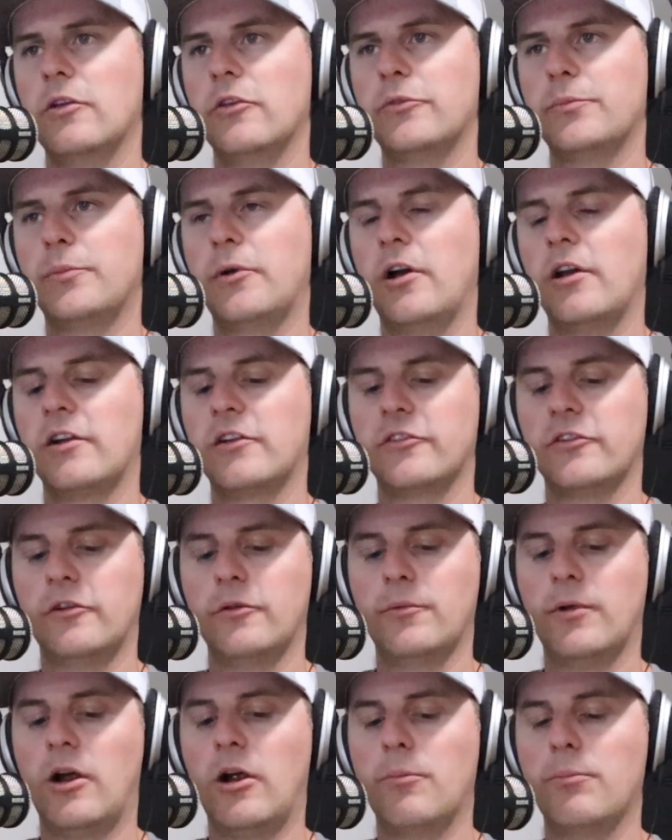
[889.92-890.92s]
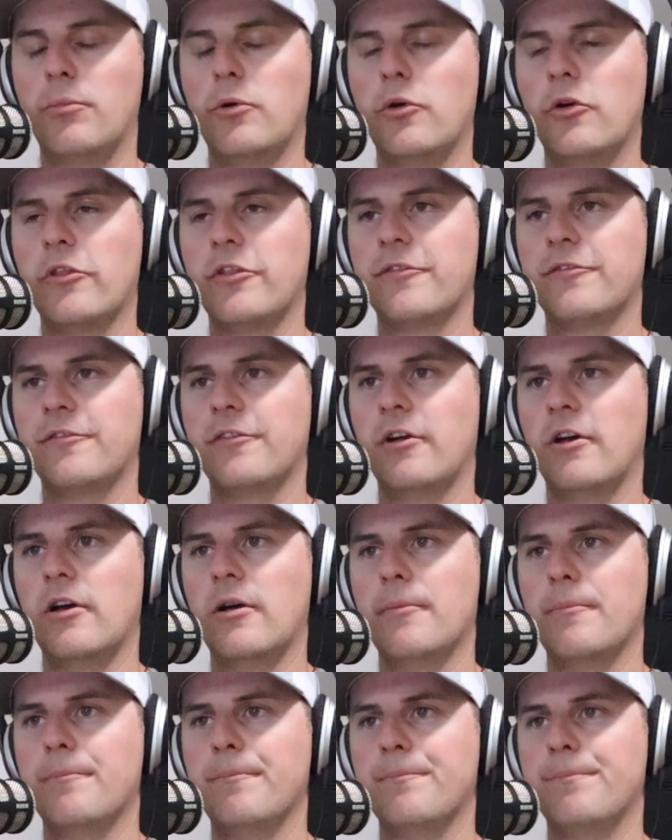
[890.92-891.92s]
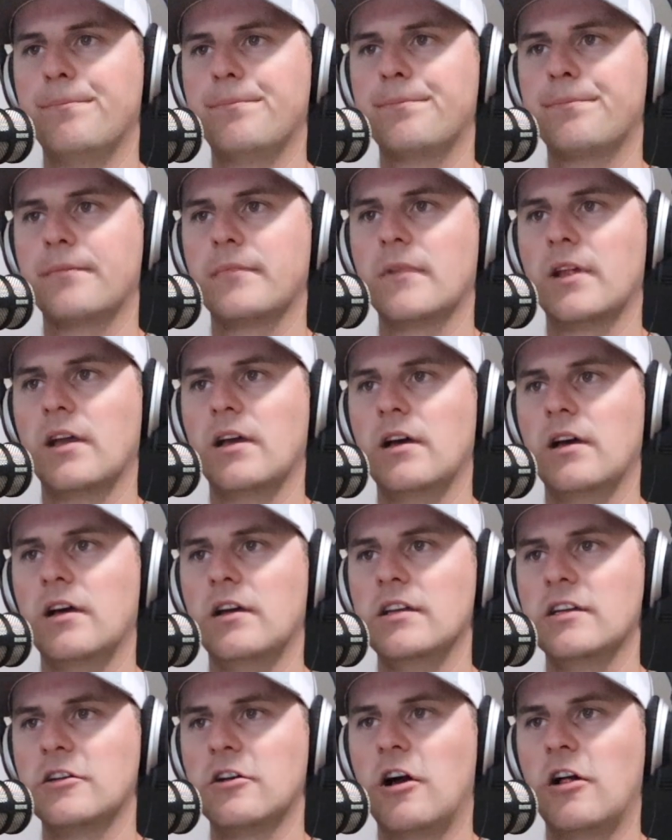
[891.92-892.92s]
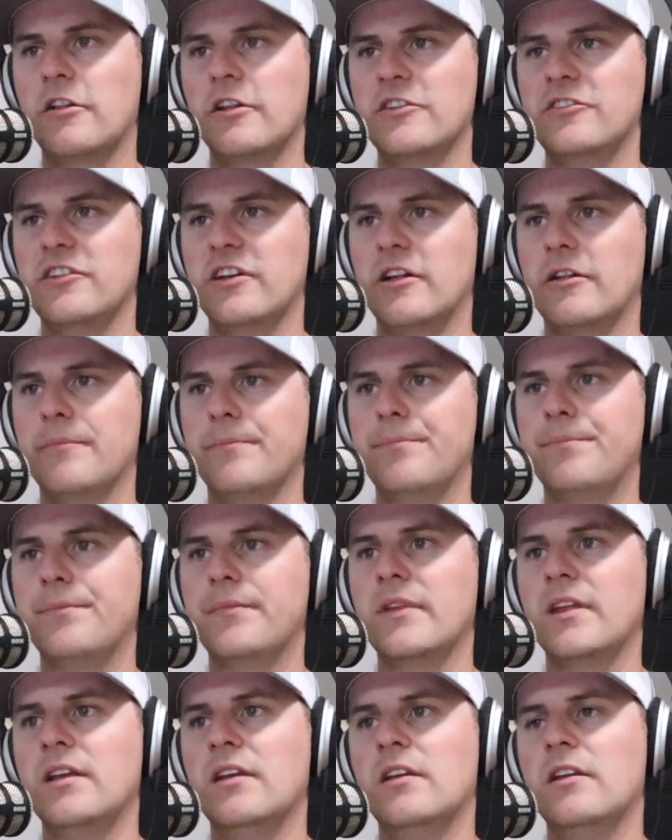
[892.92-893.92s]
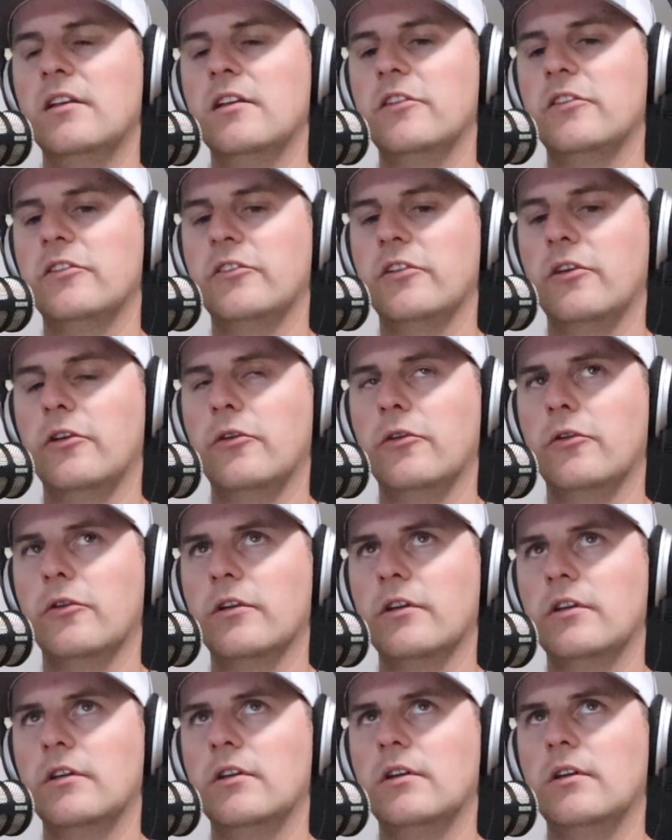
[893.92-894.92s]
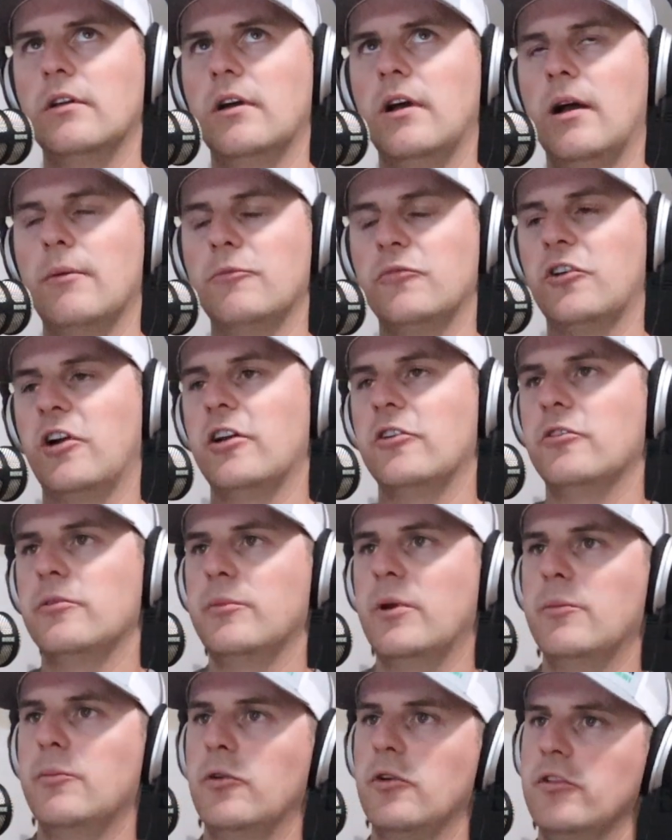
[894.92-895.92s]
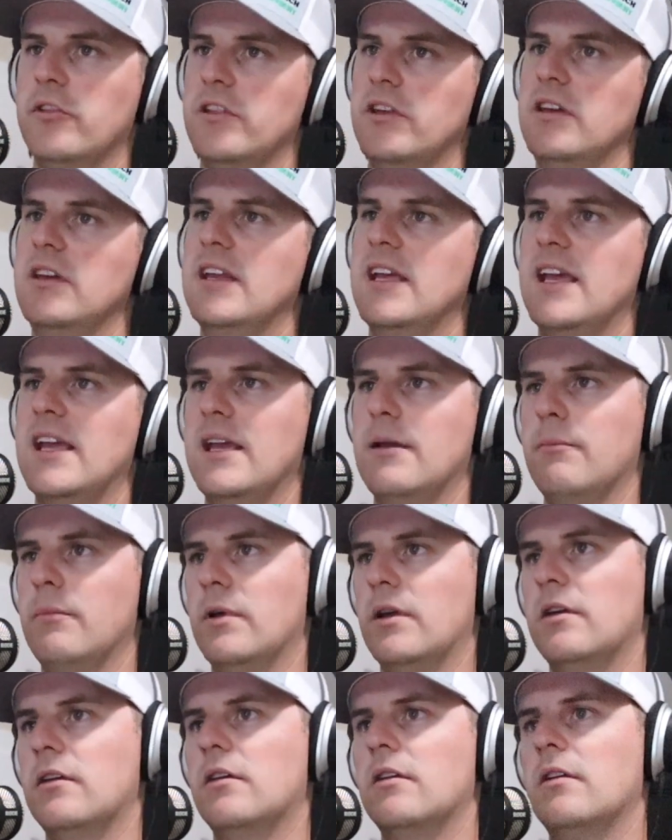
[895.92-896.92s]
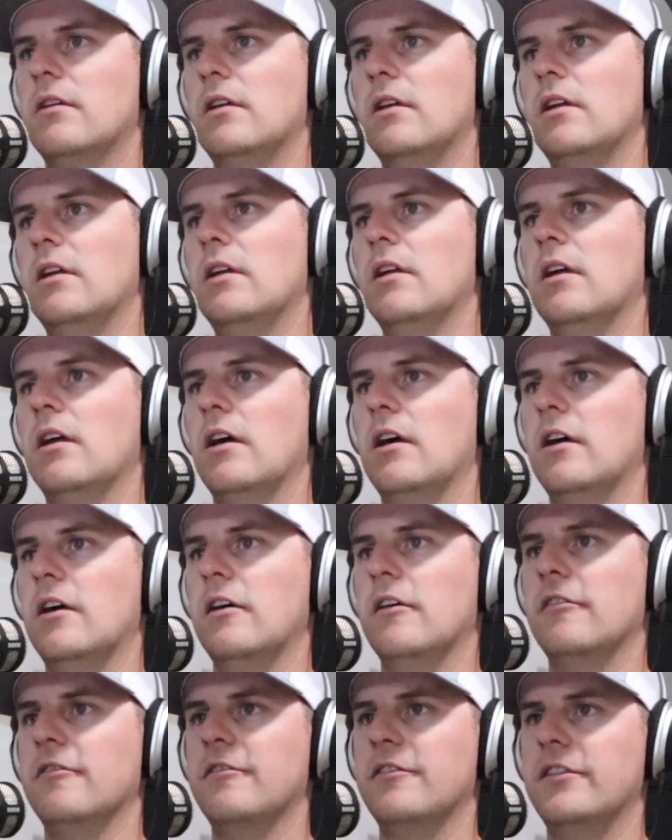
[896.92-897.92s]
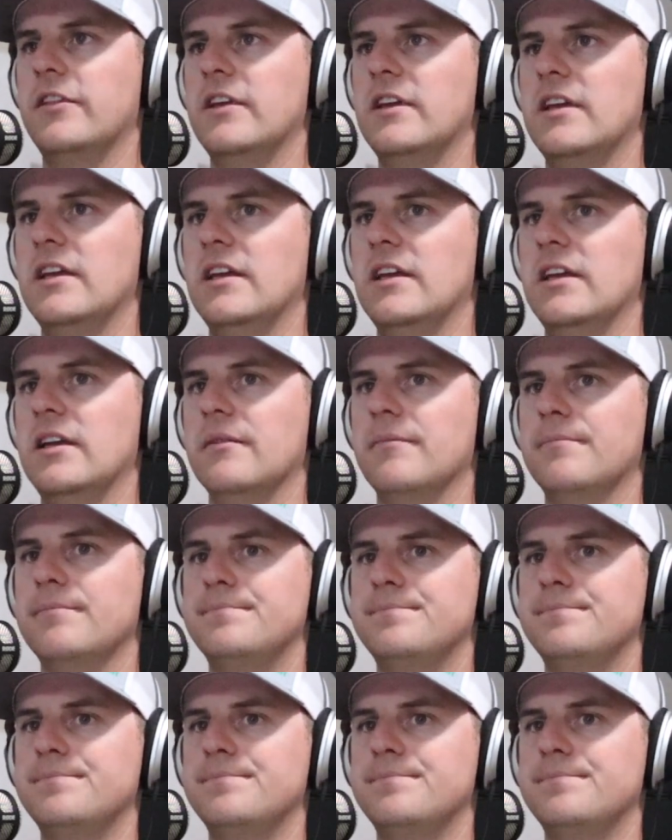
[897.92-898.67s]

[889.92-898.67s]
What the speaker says: products are both from Ecologel. So I'm trying to remember the name of the